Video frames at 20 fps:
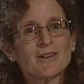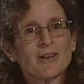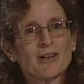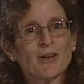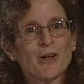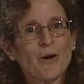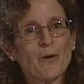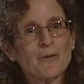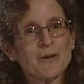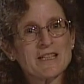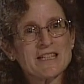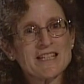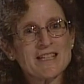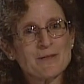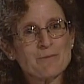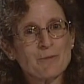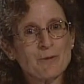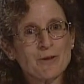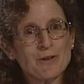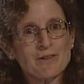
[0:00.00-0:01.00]
Going
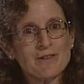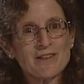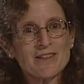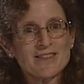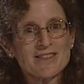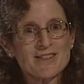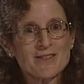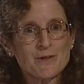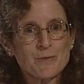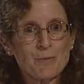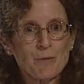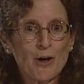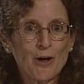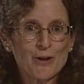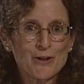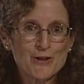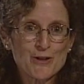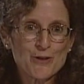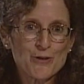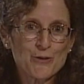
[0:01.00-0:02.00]
Deeper. This is
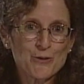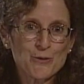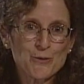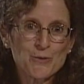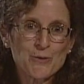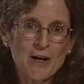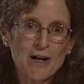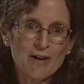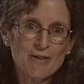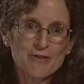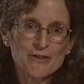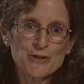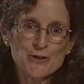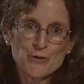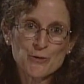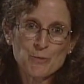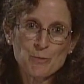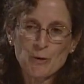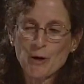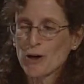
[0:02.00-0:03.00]
part 2 of a
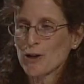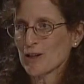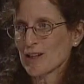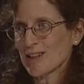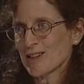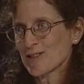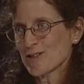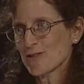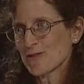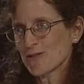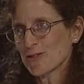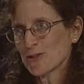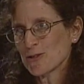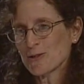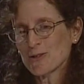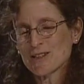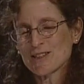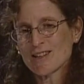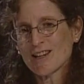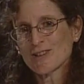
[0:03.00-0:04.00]
2-part interview
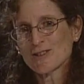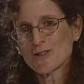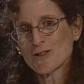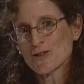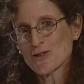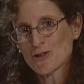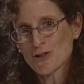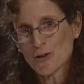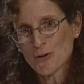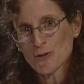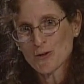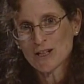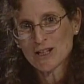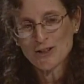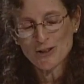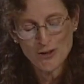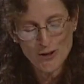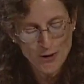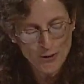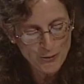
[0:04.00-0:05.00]
with Dr. Jody
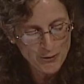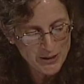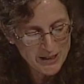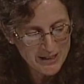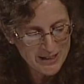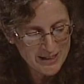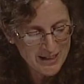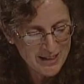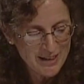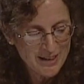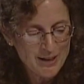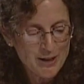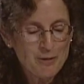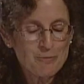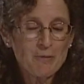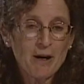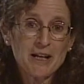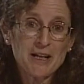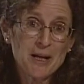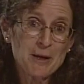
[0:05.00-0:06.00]
Noe.
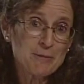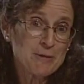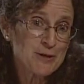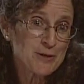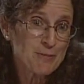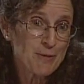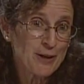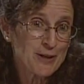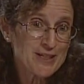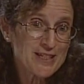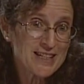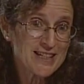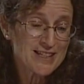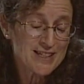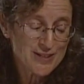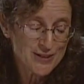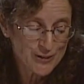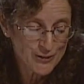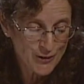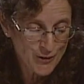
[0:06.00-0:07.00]
My name is Marcy
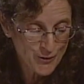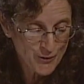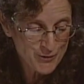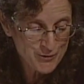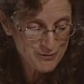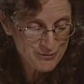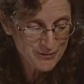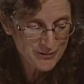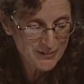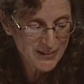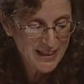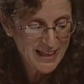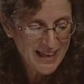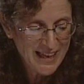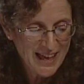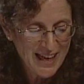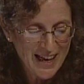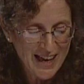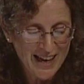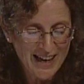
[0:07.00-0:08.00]
Sklove,
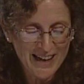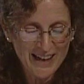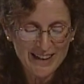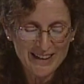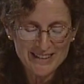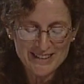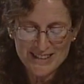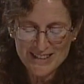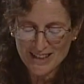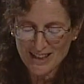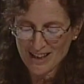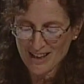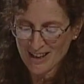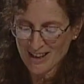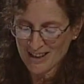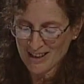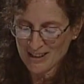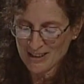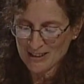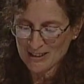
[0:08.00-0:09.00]
and
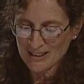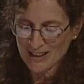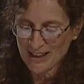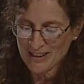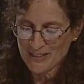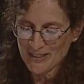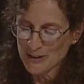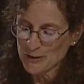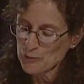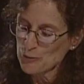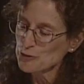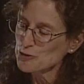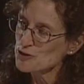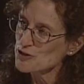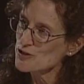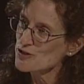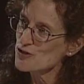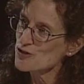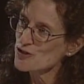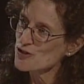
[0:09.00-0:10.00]
I think we'll
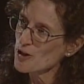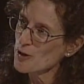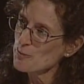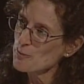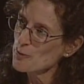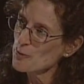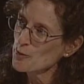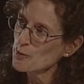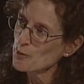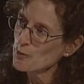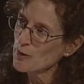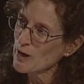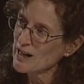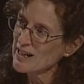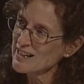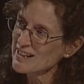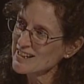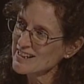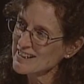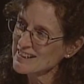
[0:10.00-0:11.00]
just jump
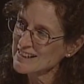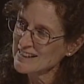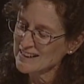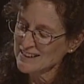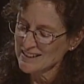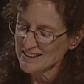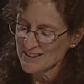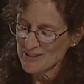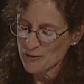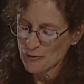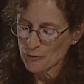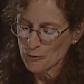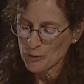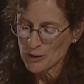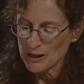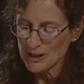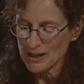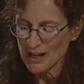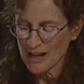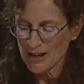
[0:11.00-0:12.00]
right in.
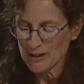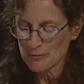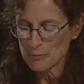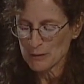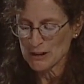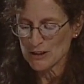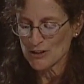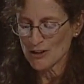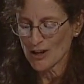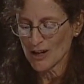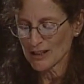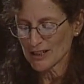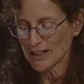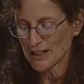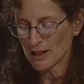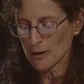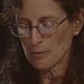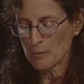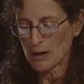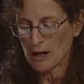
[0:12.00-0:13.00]
We had been
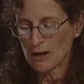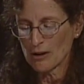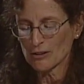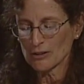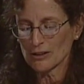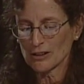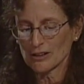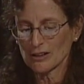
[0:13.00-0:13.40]
talking about